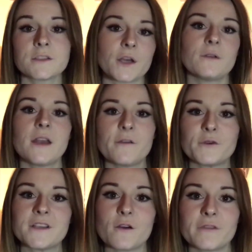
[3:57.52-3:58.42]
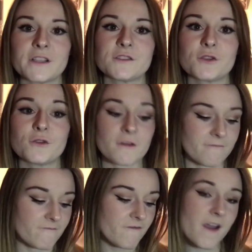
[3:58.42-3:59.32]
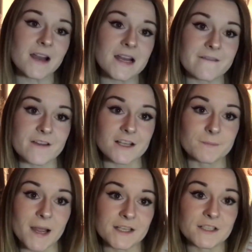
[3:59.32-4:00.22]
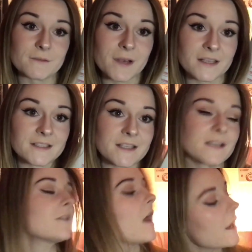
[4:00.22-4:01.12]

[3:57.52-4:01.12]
So if we delve into the very first page of the magazine,